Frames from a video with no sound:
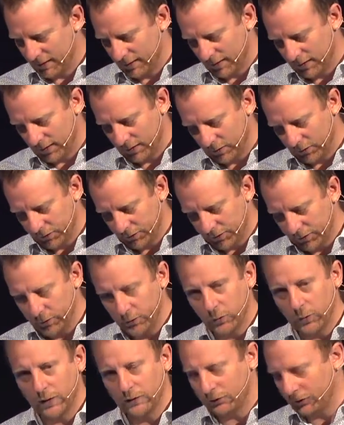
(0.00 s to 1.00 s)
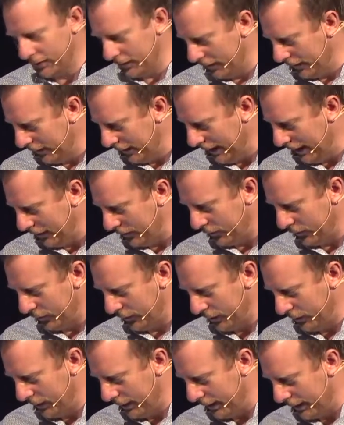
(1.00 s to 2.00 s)
I learned a new question in the last
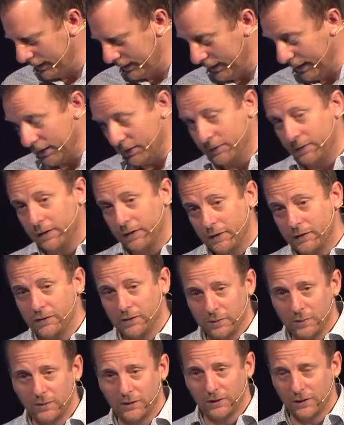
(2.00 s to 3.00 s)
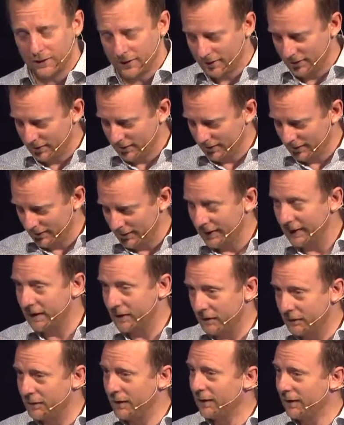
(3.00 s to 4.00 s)
3 weeks, and it's very similar, and
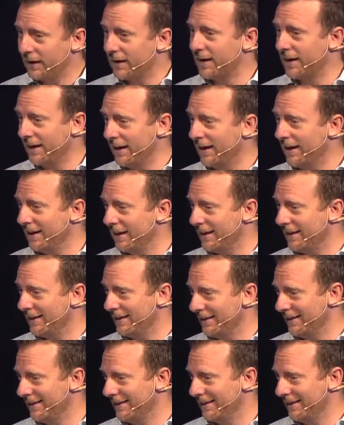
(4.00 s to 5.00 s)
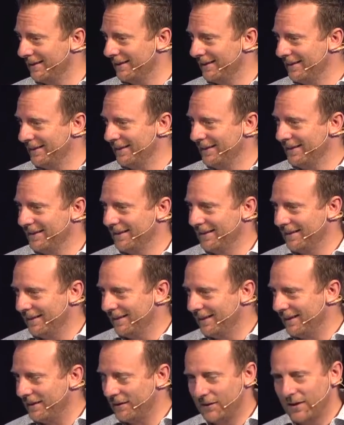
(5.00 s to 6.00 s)
it's Canadian.
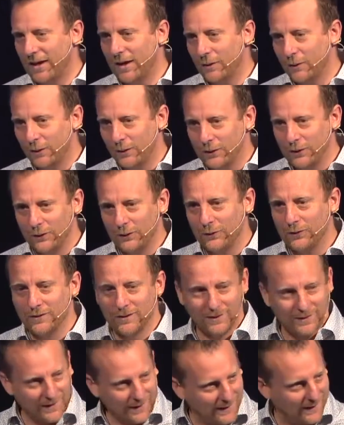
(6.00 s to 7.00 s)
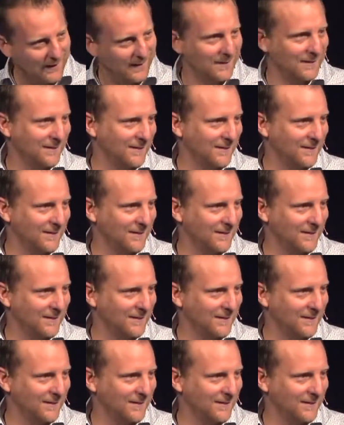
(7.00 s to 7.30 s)
It's, "How are you today?